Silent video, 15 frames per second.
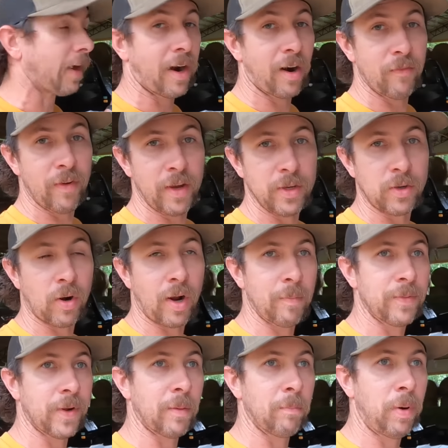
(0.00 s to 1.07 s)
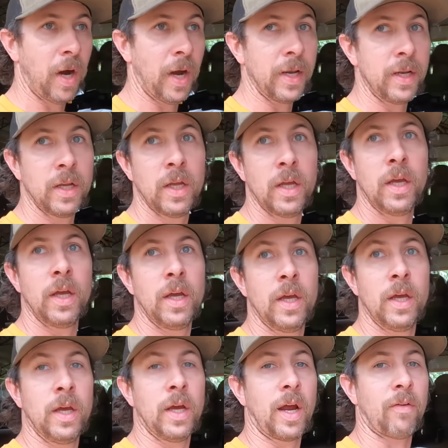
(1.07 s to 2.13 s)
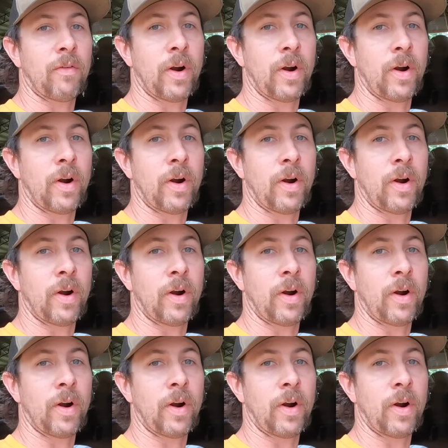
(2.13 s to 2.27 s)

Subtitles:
higher value crop there. But I've